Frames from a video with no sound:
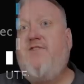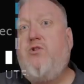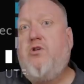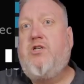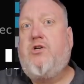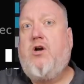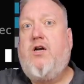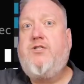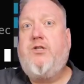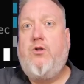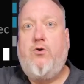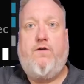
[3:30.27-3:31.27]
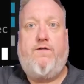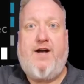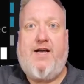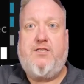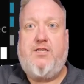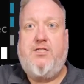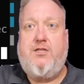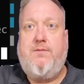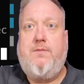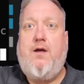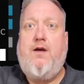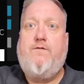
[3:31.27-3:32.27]
looks across the local file
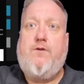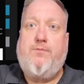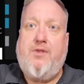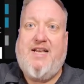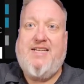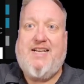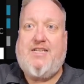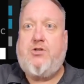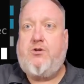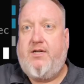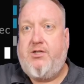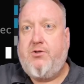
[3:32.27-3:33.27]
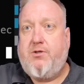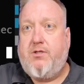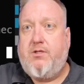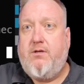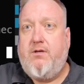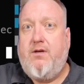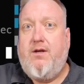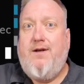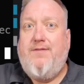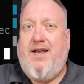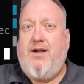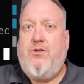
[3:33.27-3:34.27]
system for plain text credentials.
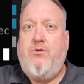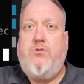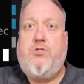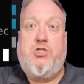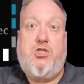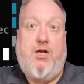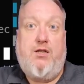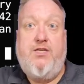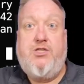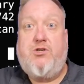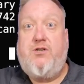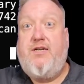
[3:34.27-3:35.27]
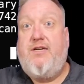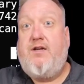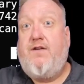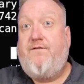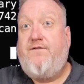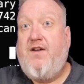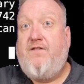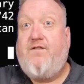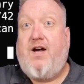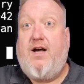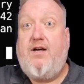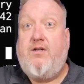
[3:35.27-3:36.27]
That includes shell history, config
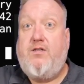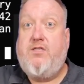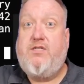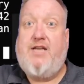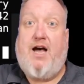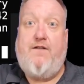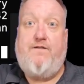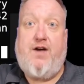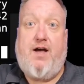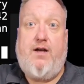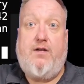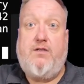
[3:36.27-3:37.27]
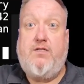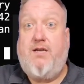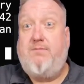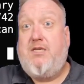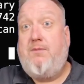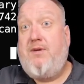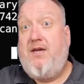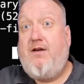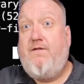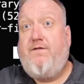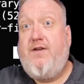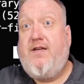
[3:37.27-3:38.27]
files, dot files, MCP
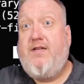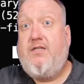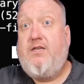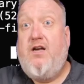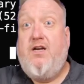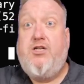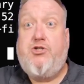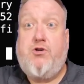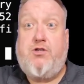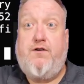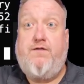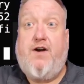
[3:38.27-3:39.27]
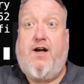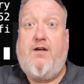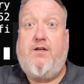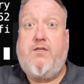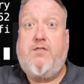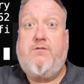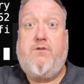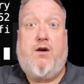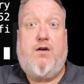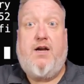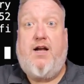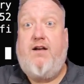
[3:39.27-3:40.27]
configs, structured files,
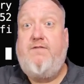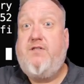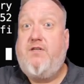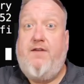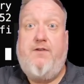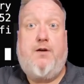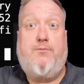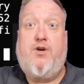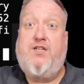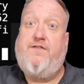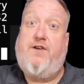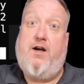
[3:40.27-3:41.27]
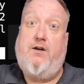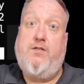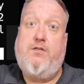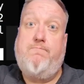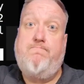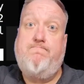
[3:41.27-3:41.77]
archives, and even compressed files.